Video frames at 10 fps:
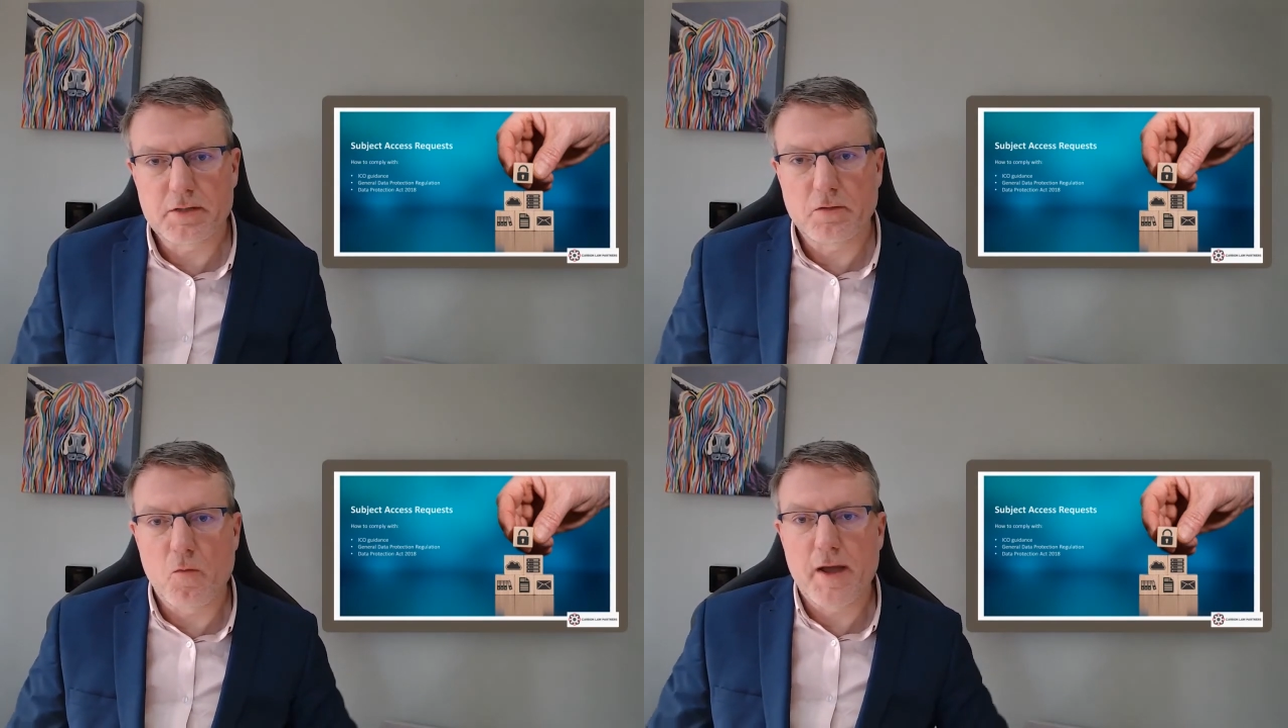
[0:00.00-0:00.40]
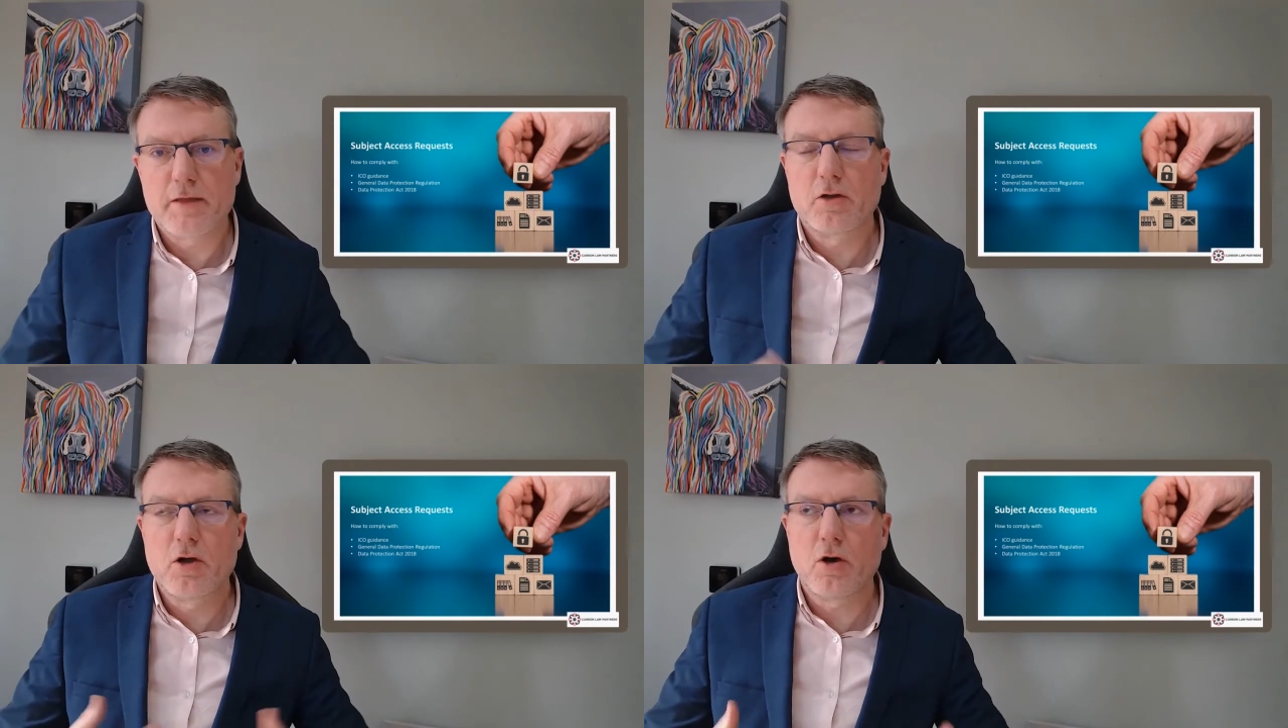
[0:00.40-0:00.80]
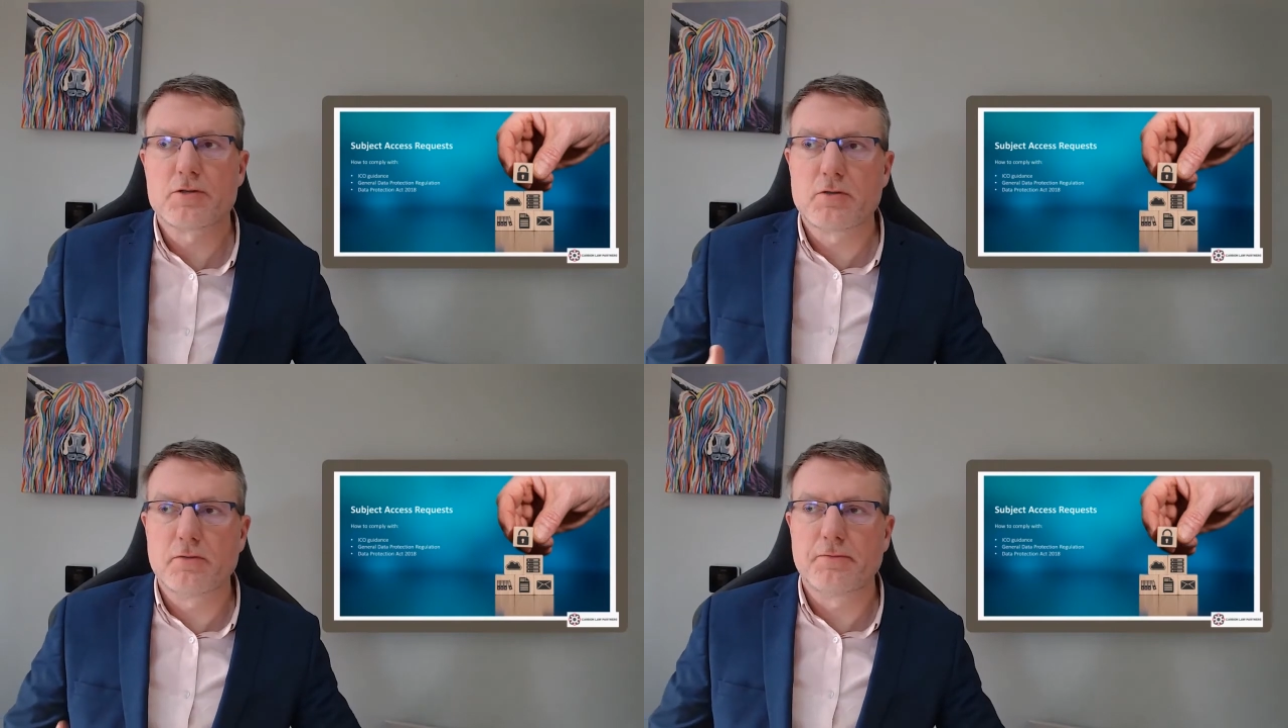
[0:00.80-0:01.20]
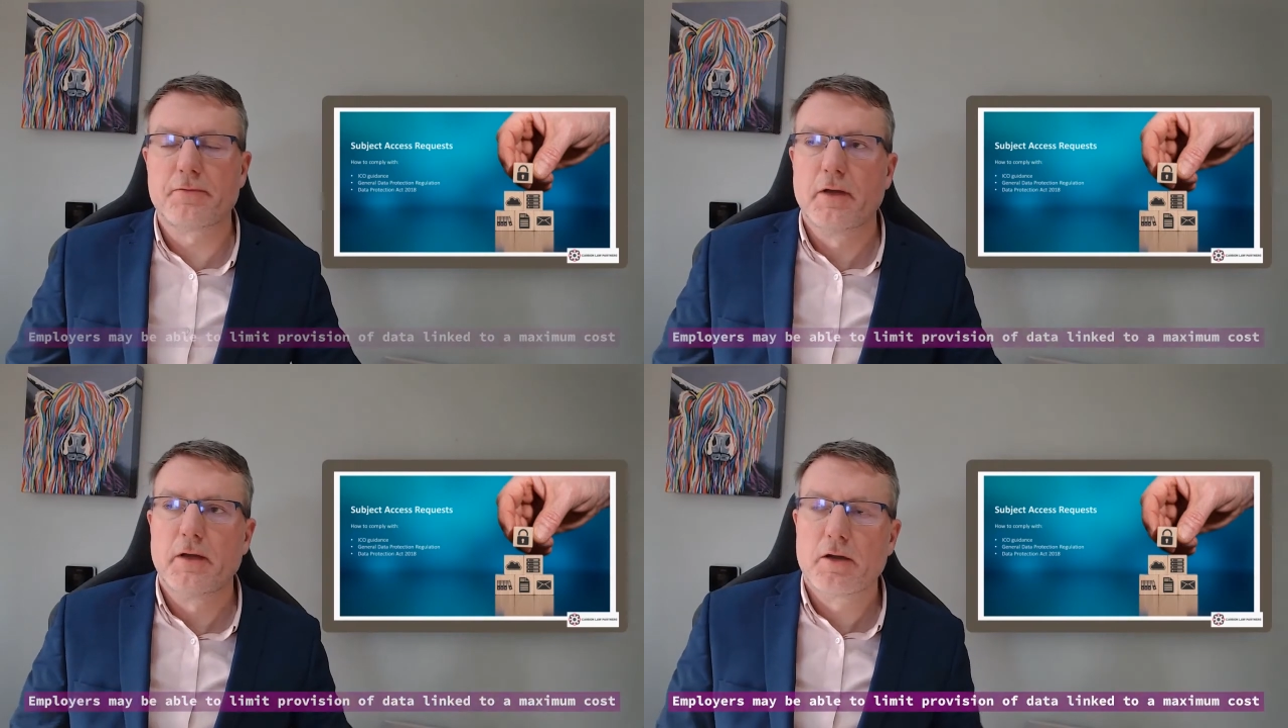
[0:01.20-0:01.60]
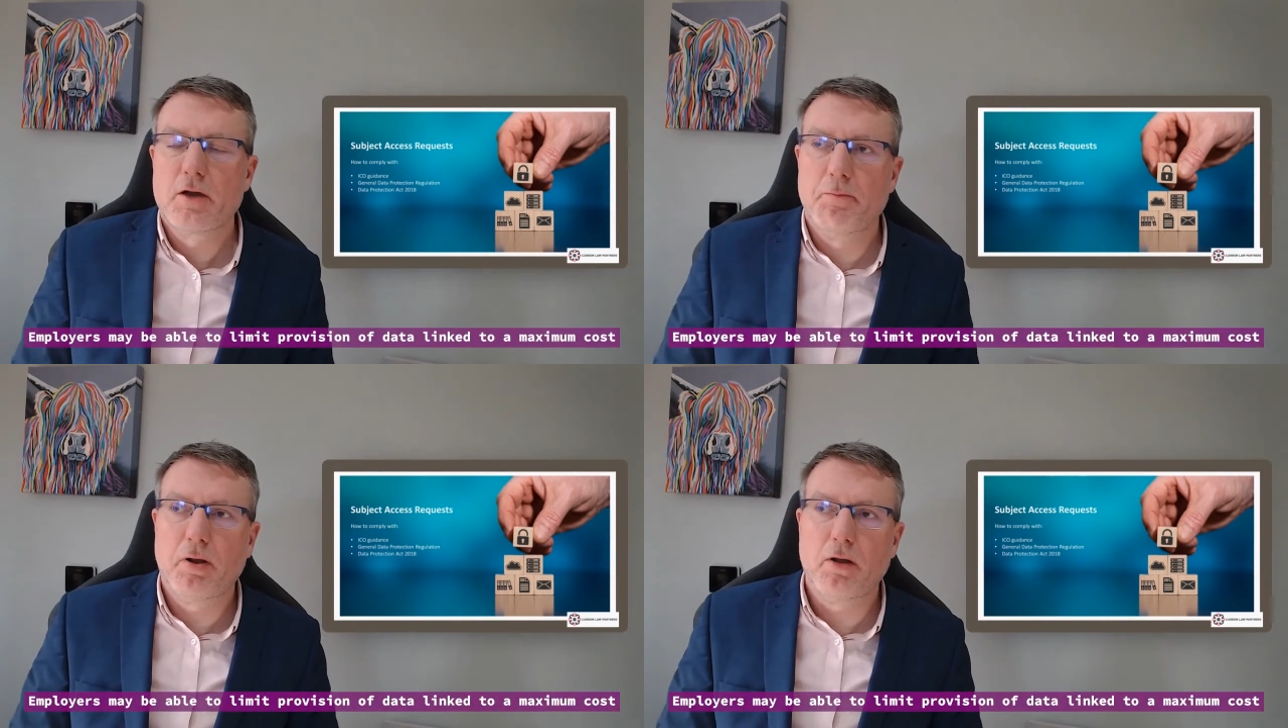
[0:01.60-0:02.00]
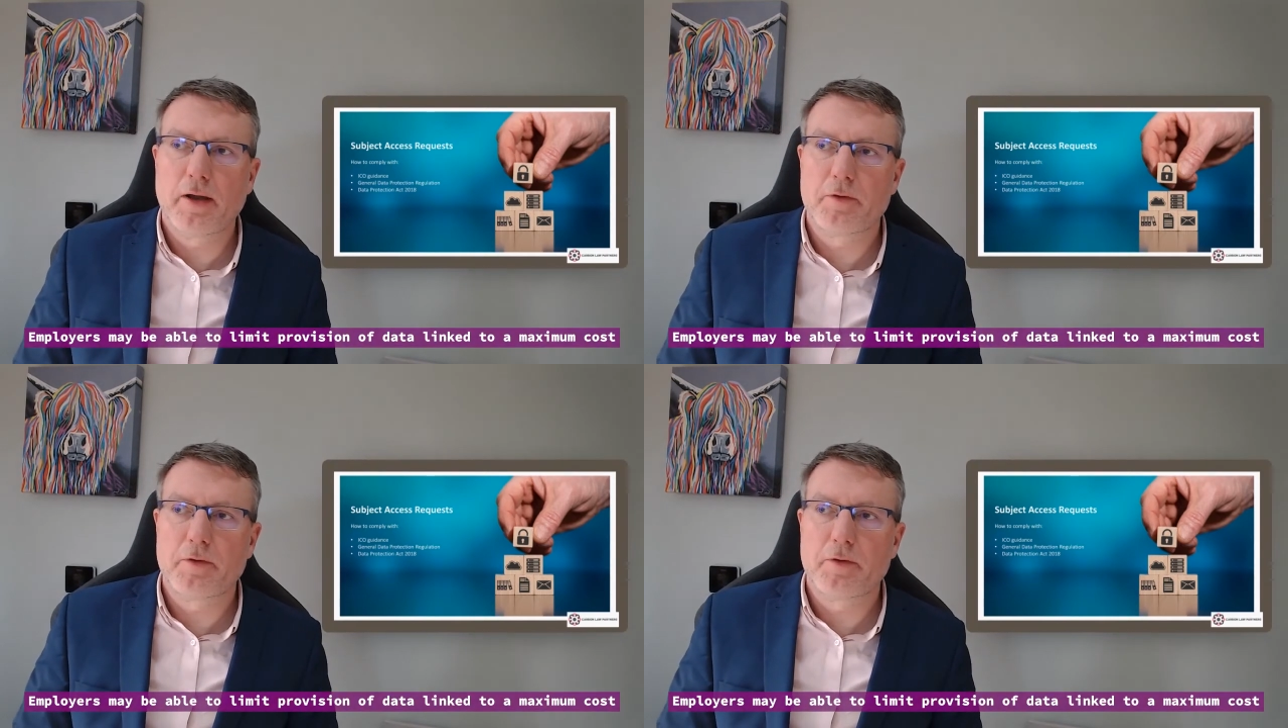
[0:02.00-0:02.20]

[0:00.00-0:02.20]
So where the cost of complying